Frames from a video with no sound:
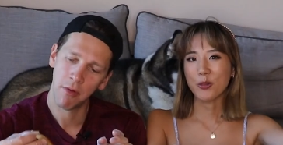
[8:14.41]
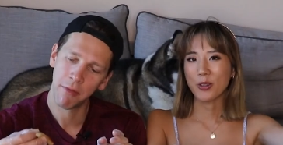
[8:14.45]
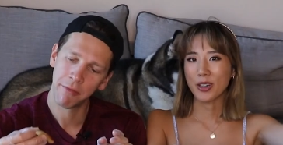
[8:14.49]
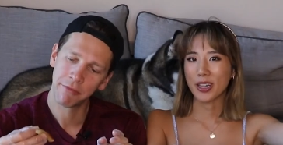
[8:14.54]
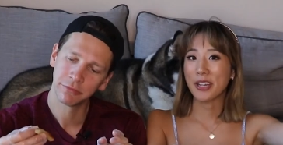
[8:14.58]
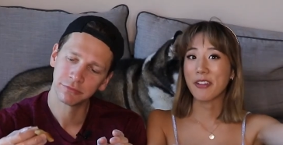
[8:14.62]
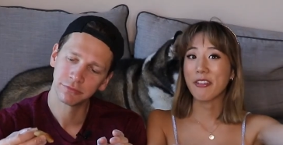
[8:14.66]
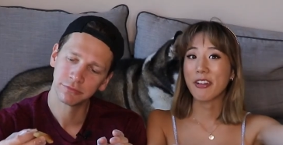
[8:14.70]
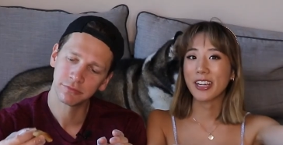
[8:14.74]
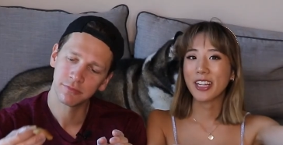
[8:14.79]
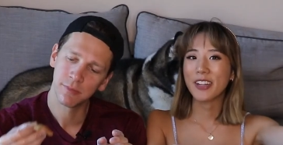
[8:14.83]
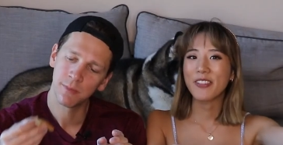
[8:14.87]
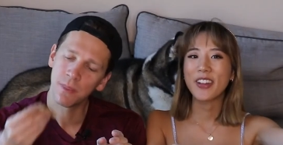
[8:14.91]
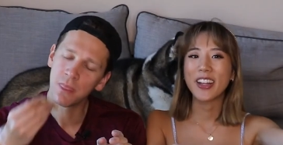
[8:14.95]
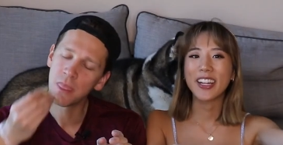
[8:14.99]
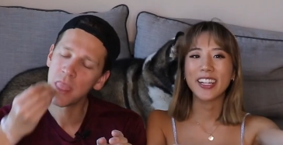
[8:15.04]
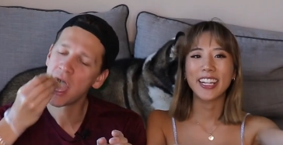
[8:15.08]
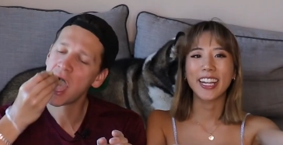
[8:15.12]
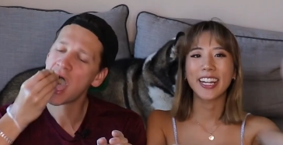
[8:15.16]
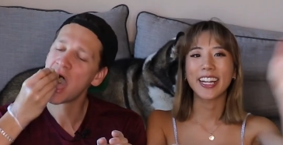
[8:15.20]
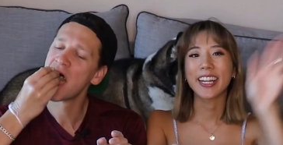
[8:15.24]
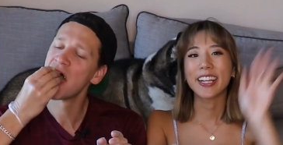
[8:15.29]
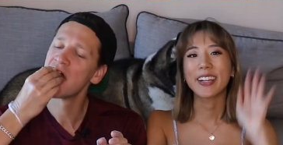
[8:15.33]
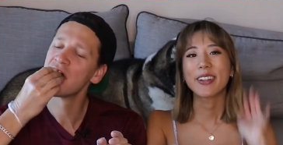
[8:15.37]
Speaker 1: would really
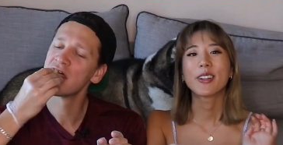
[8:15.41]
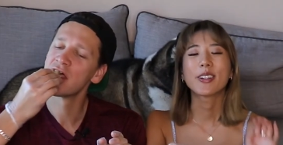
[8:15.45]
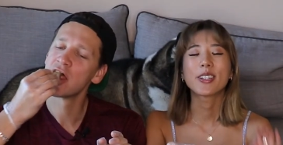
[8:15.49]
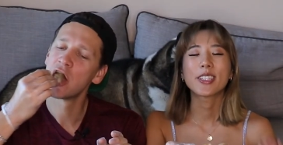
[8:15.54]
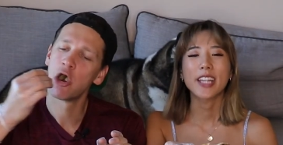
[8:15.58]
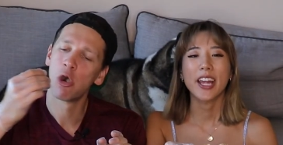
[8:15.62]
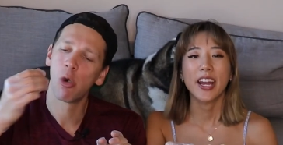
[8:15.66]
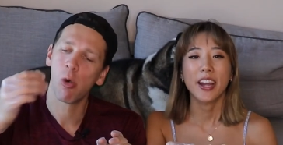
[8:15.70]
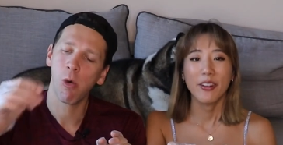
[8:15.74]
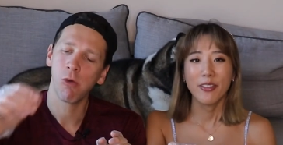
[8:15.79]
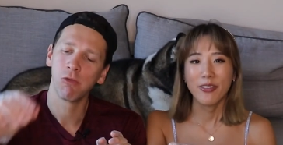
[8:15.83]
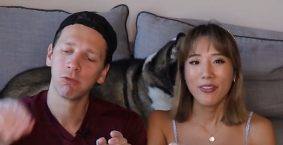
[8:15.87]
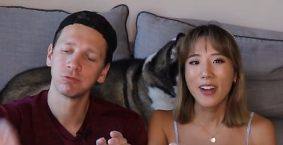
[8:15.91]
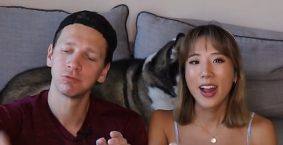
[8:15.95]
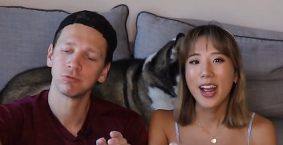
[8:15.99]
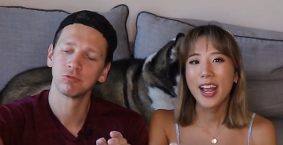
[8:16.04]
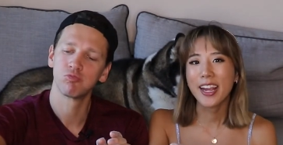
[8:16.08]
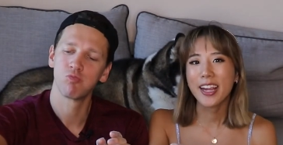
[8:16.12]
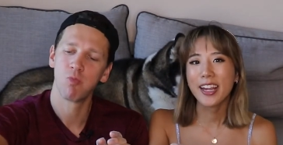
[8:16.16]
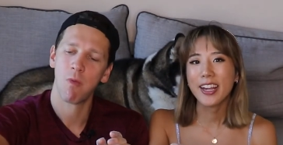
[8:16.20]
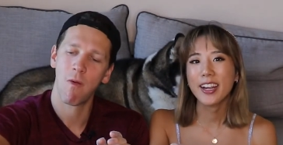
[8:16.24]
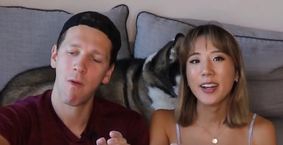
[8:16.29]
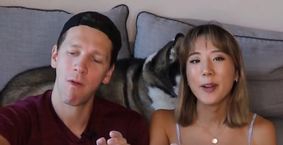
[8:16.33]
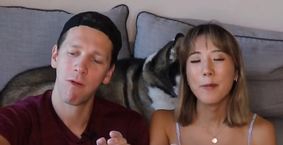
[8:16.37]
recommend getting KOOC's Air
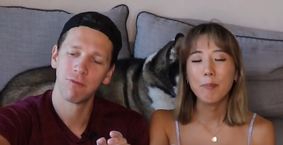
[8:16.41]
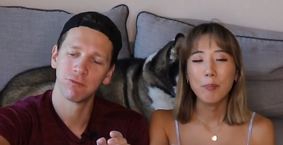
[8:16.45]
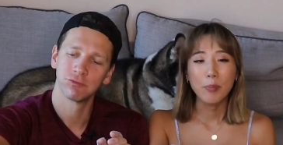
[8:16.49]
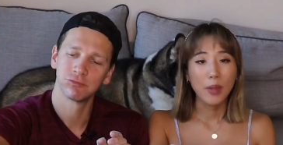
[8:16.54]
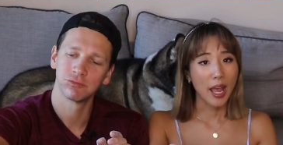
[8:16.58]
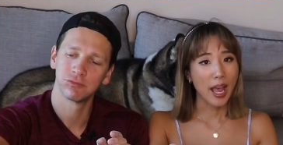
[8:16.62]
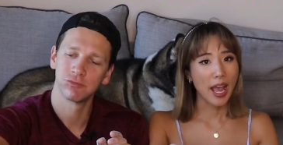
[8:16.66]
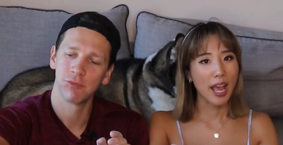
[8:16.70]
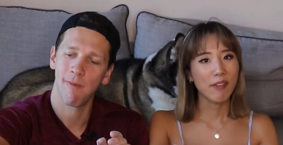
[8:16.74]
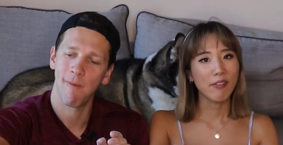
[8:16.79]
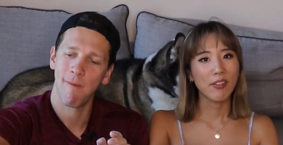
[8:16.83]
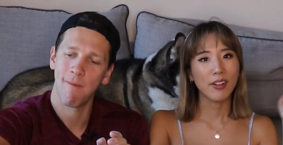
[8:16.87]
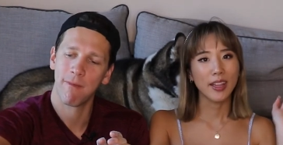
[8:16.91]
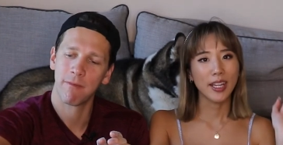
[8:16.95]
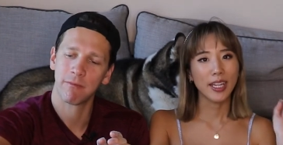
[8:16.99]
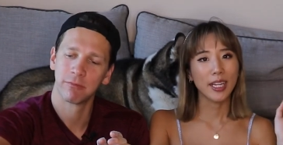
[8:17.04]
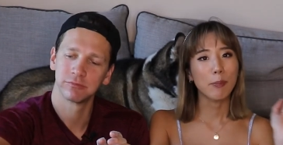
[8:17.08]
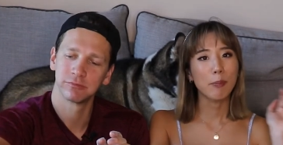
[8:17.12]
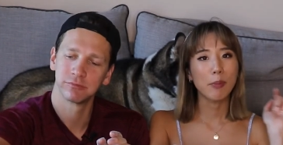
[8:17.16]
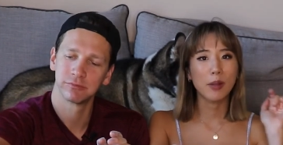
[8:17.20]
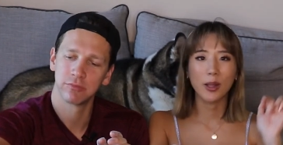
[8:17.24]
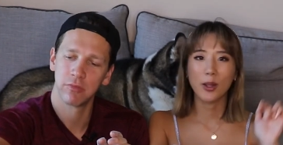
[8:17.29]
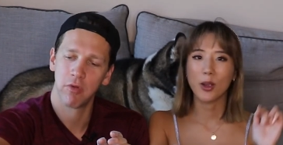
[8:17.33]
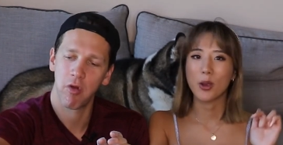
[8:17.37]
Fryer. I have a
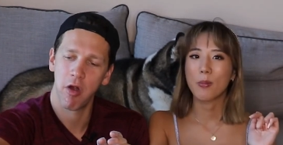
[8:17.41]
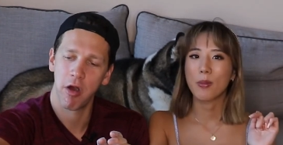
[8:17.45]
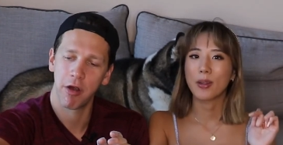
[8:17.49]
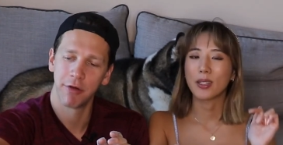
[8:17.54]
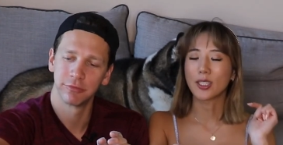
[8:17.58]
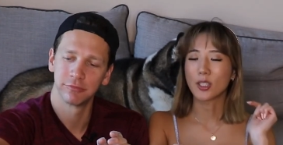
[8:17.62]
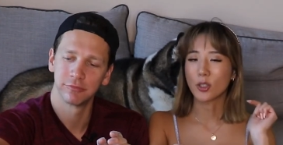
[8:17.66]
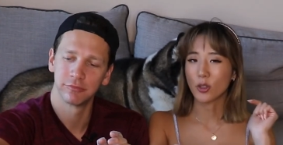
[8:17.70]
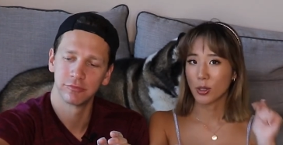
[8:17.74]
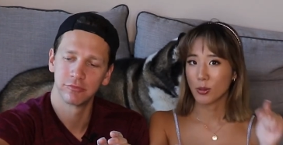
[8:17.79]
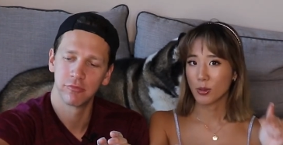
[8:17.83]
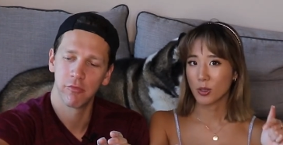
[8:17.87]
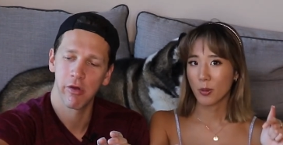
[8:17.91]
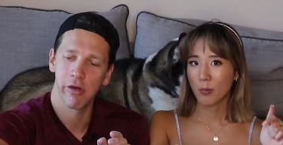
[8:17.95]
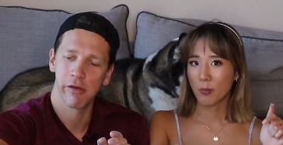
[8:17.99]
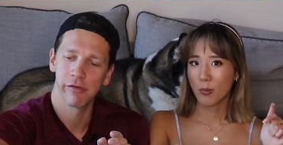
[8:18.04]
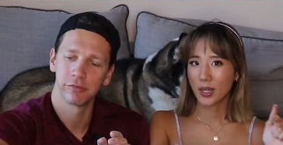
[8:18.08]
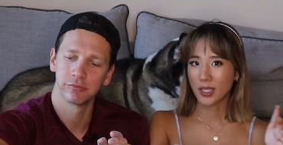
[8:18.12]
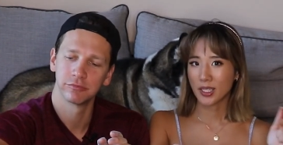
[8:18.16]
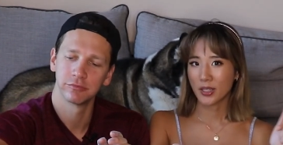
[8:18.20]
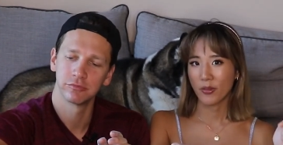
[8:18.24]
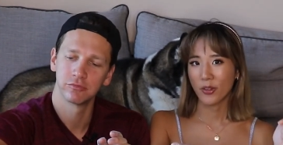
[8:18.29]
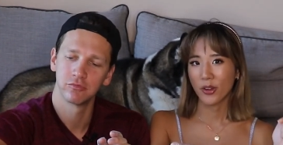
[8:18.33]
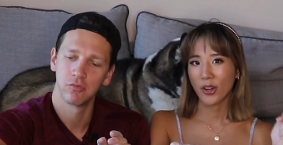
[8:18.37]
link below in my description
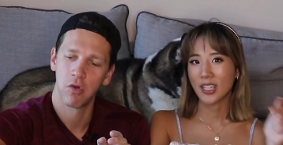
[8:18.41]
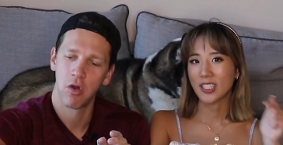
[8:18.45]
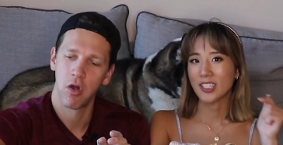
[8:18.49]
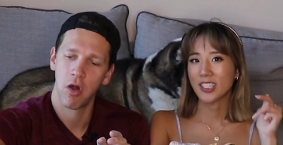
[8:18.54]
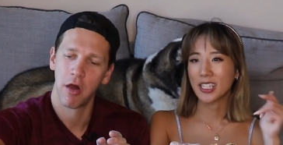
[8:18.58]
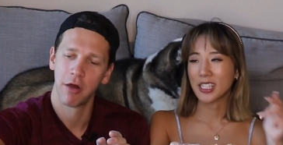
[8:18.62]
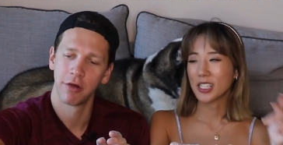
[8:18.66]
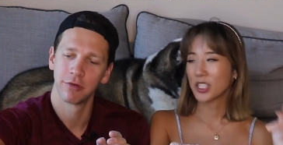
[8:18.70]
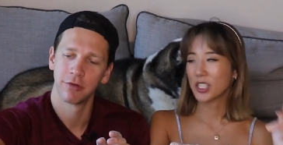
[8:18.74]
box if you guys are